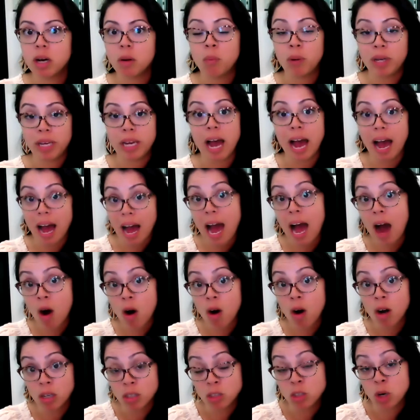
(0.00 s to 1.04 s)
we
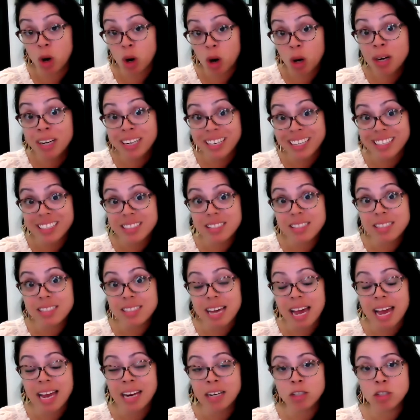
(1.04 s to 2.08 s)
are targets.
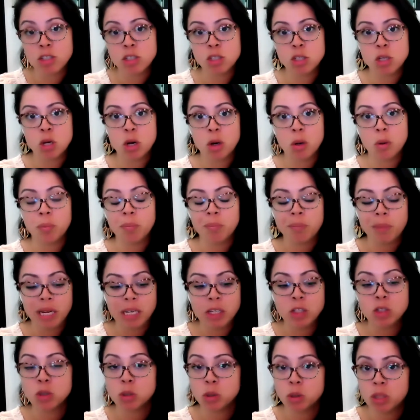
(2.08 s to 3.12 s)
And so
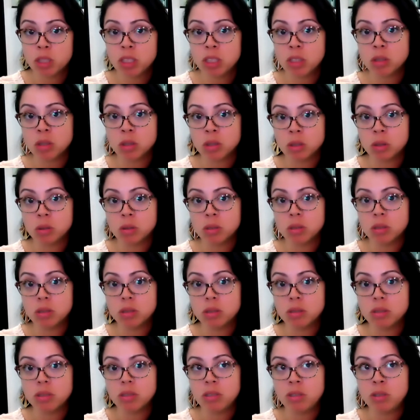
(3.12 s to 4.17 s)
make sure that you're
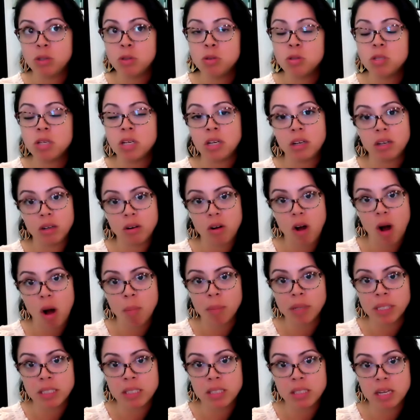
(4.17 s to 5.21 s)
using good
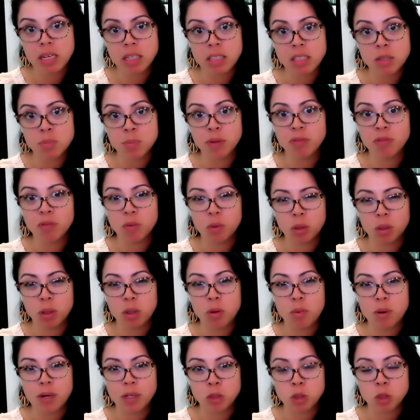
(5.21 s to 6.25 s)
common sense before
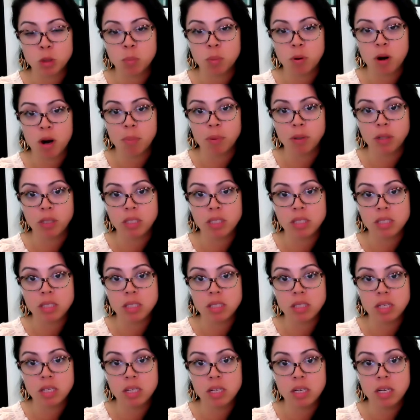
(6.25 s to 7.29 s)
you enter properties.
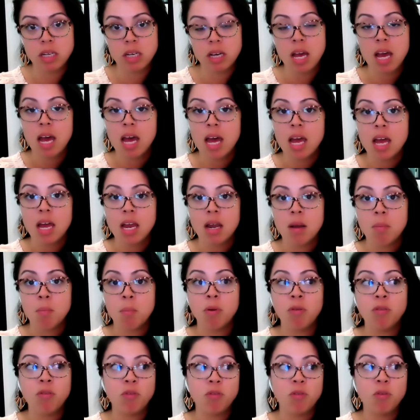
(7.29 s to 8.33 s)

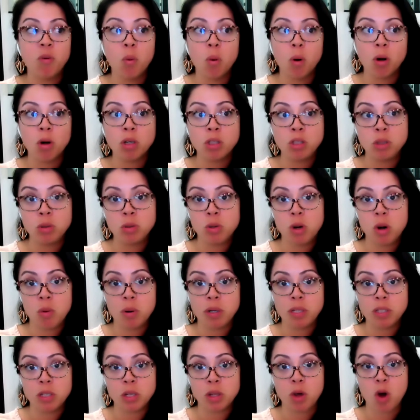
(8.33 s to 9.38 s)
Before you go
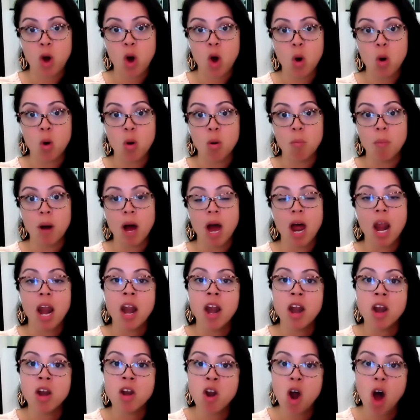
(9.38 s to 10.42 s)
into the home,
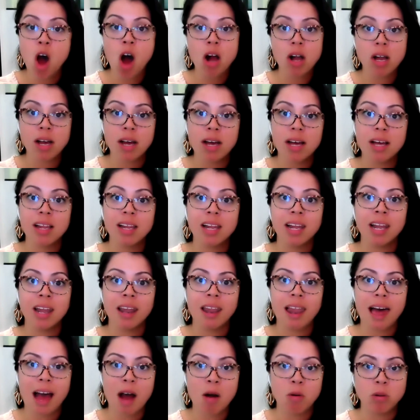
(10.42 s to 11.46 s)
knock
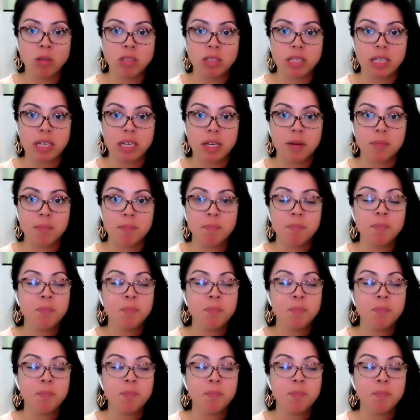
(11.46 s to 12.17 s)
loudly.